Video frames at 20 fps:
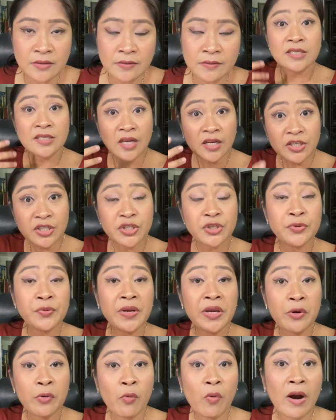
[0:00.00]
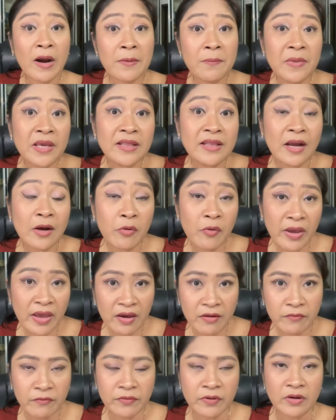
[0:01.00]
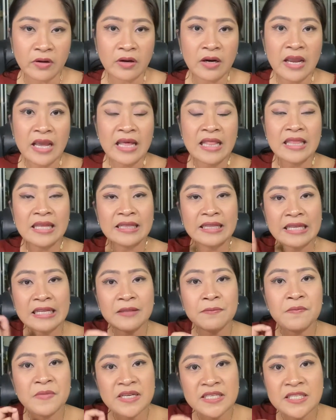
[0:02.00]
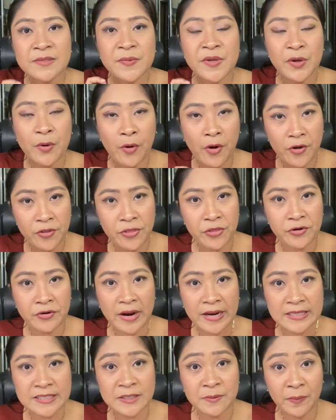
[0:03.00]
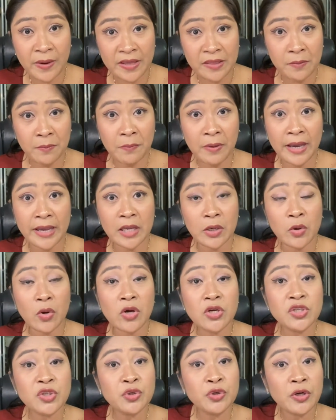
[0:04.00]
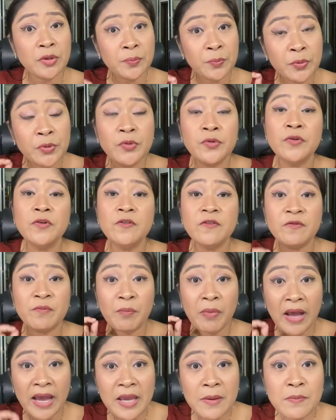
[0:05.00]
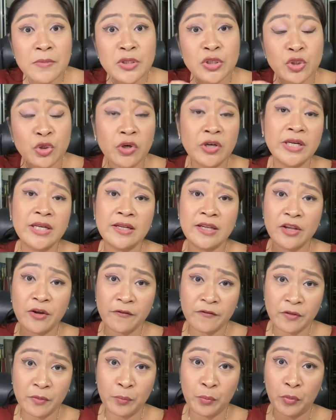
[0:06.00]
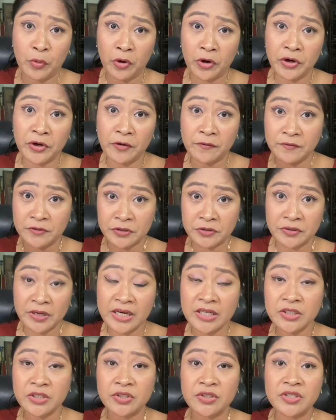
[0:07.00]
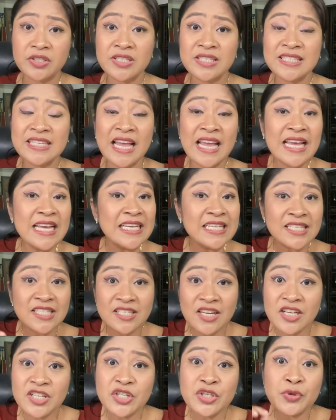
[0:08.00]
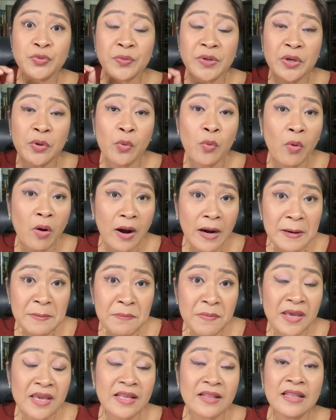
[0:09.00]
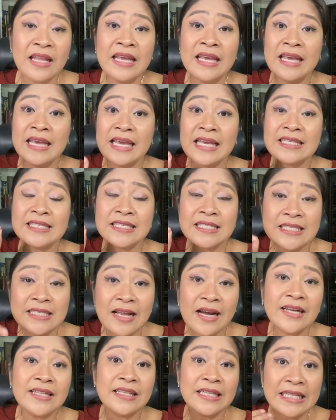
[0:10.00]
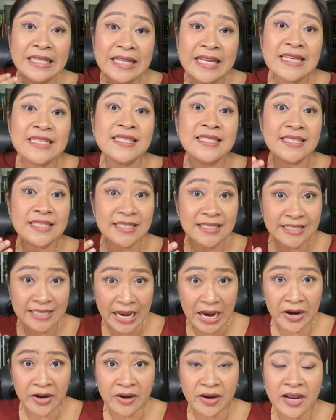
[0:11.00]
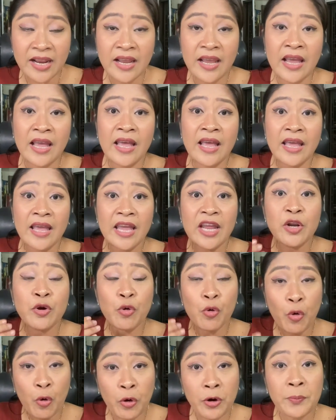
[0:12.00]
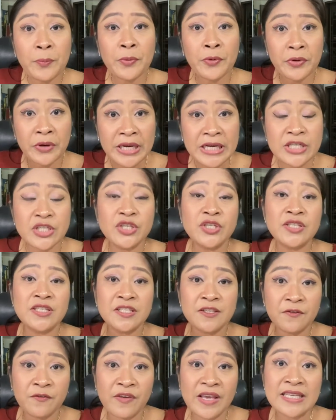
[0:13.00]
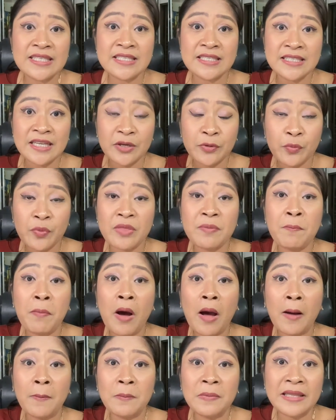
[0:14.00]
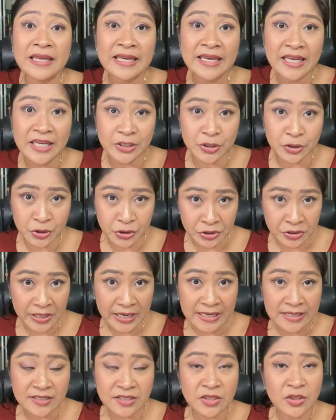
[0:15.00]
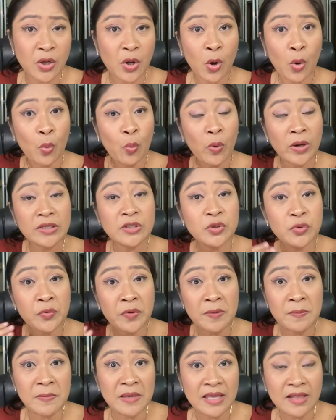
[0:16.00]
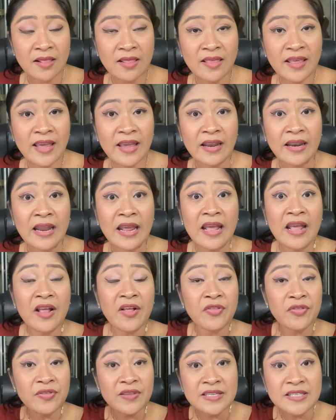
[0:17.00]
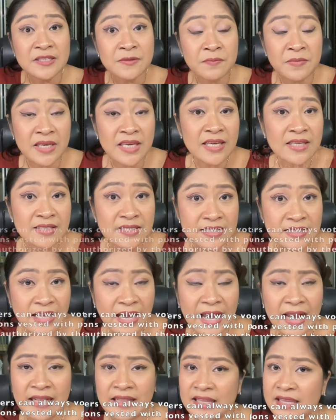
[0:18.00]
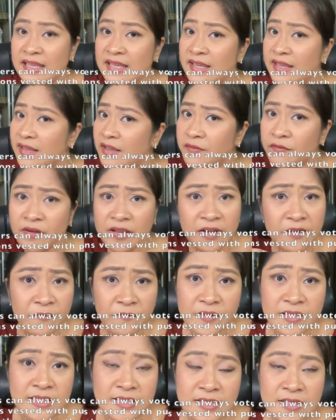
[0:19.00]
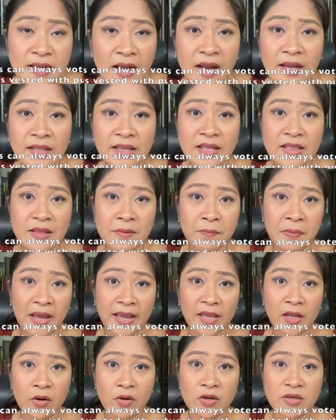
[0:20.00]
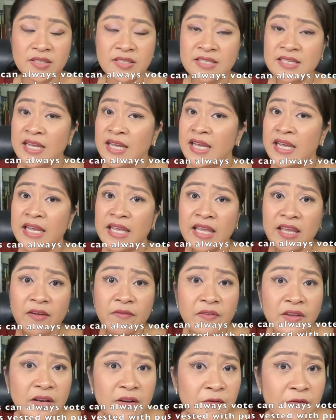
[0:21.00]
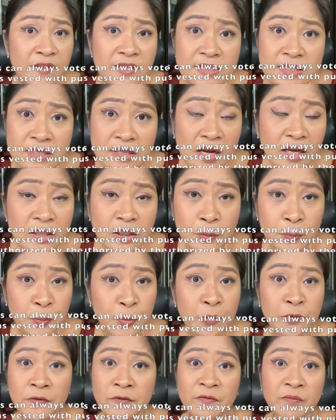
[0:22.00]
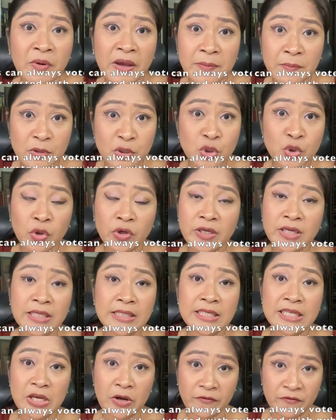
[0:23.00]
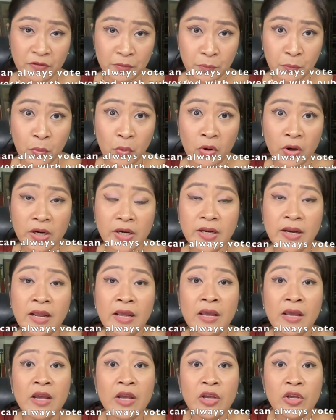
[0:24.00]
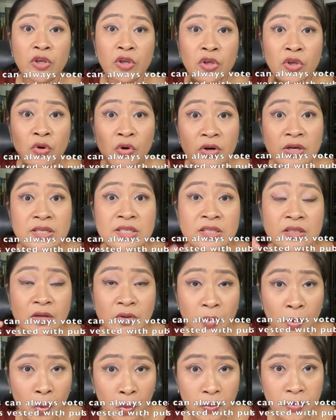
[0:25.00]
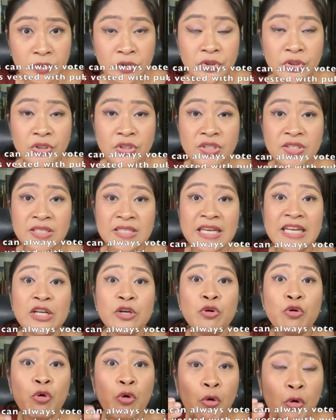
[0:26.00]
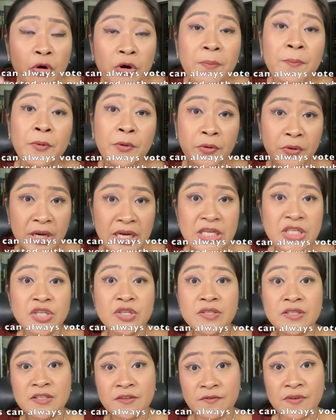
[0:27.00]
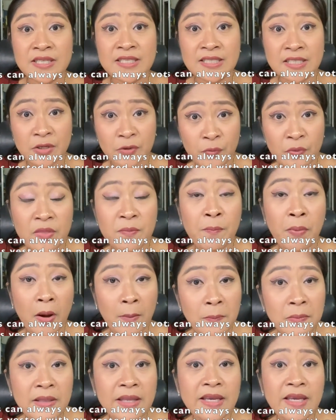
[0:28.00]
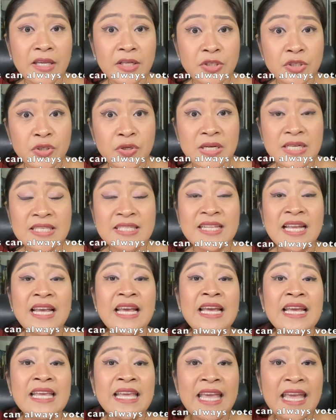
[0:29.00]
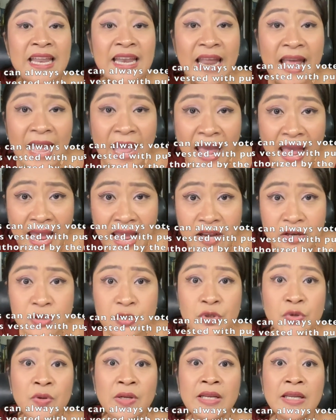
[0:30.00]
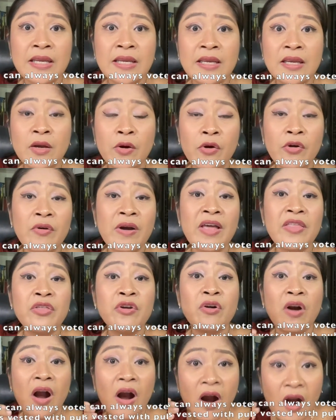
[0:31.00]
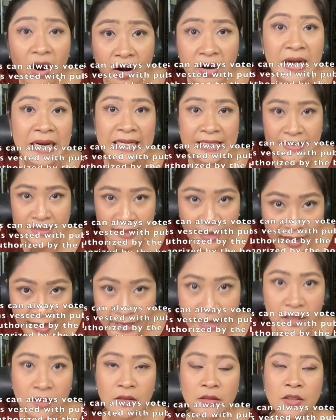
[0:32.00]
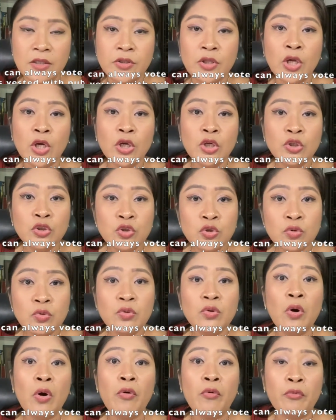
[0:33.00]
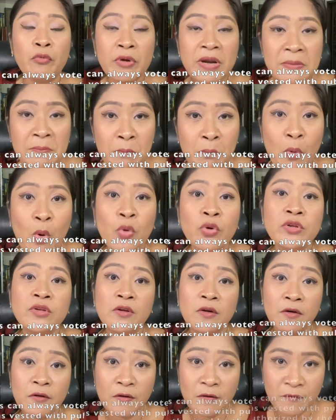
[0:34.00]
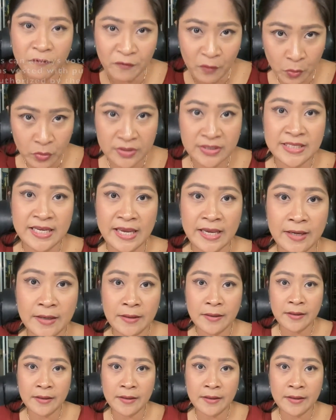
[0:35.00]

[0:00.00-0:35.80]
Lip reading: Such requirement, however, that it must be authorized by the bylaws or approved by majority of the board of directors, such requirement is not necessary in corporations vested with public interest. What do we mean then? This means that even if it's not in the bylaws, even if it's not approved by majority of the board, your stockholders in corporations vested with public interest can actually, or rather are entitled to remote voting.